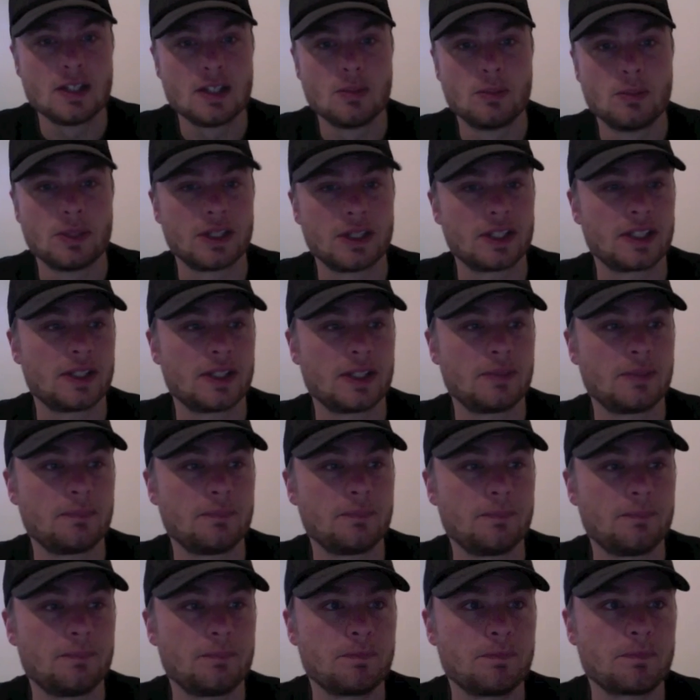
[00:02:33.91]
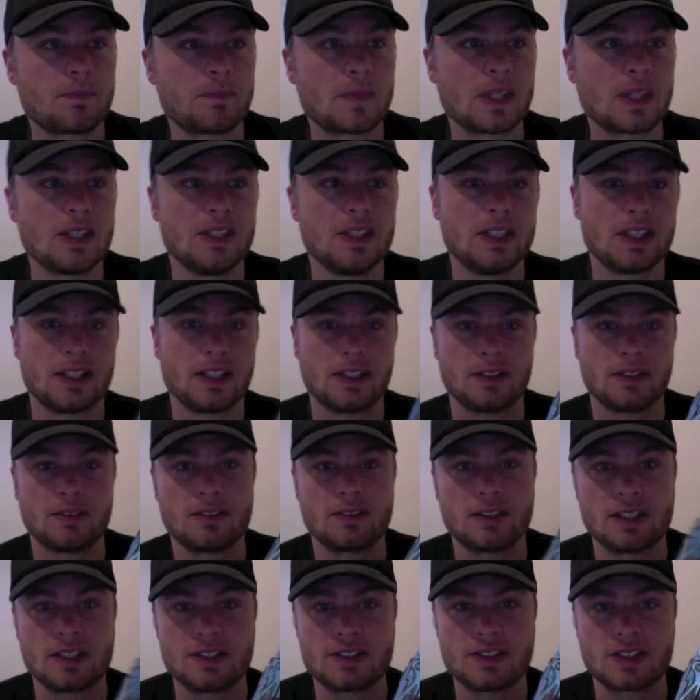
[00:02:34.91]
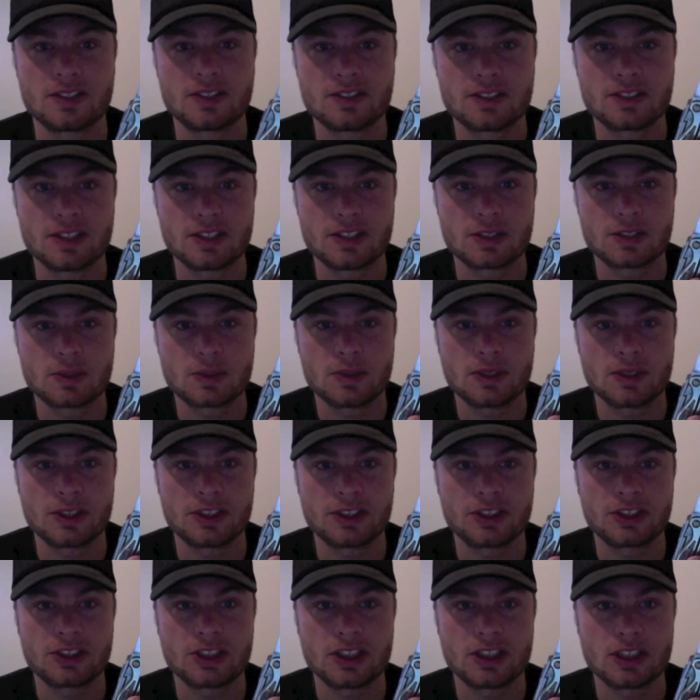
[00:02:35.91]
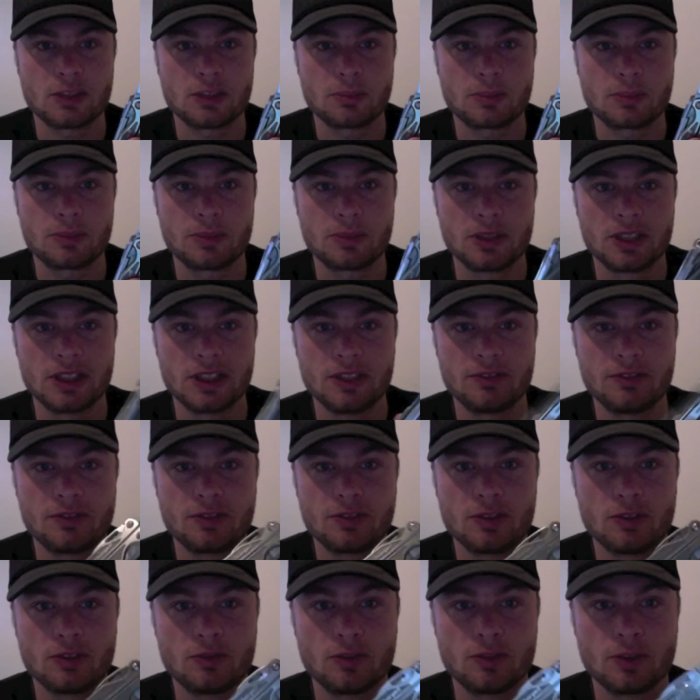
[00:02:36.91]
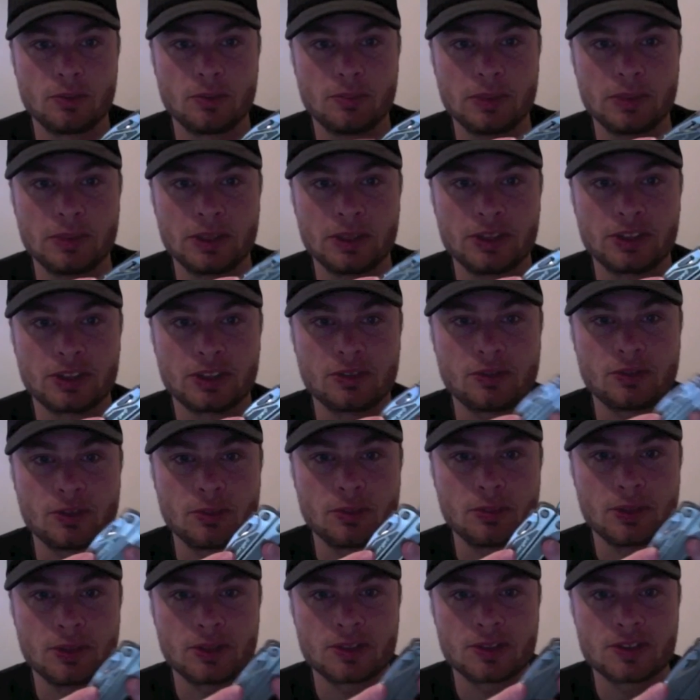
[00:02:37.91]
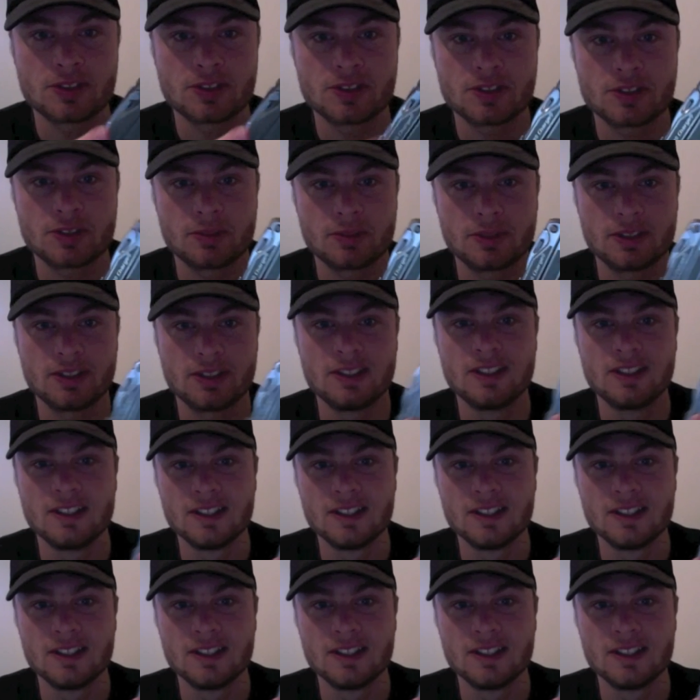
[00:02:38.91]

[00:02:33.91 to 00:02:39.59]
But yeah, as you can see, it's quite a sharp knife, good for punching through boxes. I mean,